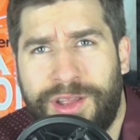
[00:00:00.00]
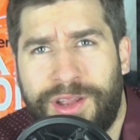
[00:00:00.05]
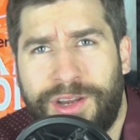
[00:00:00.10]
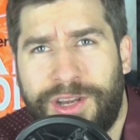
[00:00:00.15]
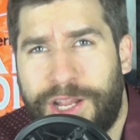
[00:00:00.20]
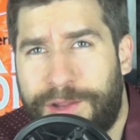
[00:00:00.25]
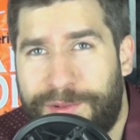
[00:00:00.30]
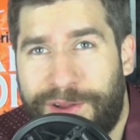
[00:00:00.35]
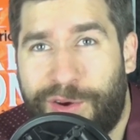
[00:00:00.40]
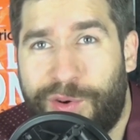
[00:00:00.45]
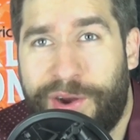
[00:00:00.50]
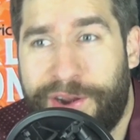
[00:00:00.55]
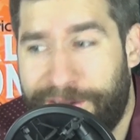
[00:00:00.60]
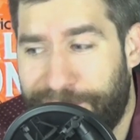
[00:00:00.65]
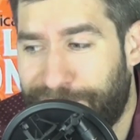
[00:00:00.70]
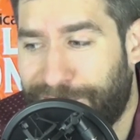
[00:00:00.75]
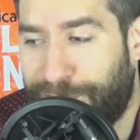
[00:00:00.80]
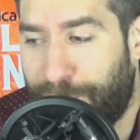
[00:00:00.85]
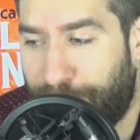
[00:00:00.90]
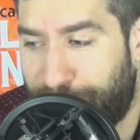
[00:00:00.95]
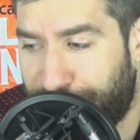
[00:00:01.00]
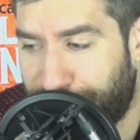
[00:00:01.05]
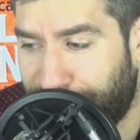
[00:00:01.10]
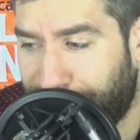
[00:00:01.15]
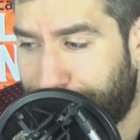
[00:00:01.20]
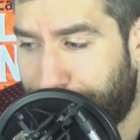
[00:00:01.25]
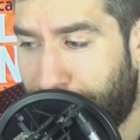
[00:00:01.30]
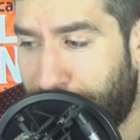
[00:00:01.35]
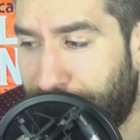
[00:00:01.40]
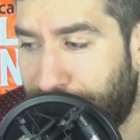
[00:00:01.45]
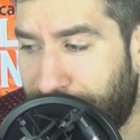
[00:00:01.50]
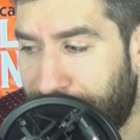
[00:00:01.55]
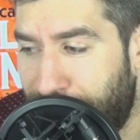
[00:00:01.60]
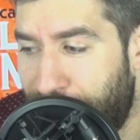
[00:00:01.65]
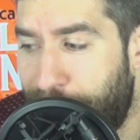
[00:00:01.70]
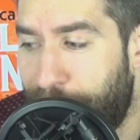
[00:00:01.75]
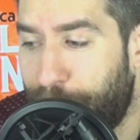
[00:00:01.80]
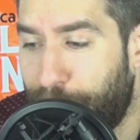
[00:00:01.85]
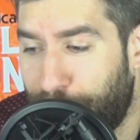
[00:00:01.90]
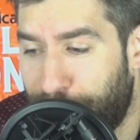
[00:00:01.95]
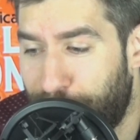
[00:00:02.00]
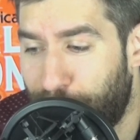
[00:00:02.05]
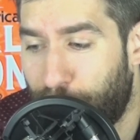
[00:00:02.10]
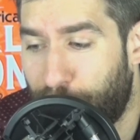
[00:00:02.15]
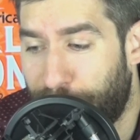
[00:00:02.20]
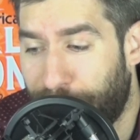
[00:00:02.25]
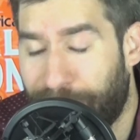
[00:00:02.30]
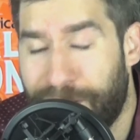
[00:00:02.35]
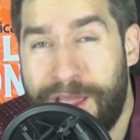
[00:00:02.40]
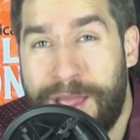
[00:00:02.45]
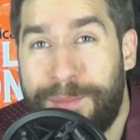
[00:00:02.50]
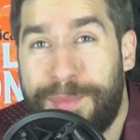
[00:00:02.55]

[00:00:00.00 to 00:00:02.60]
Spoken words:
Democratic Socialist Party wouldn't work.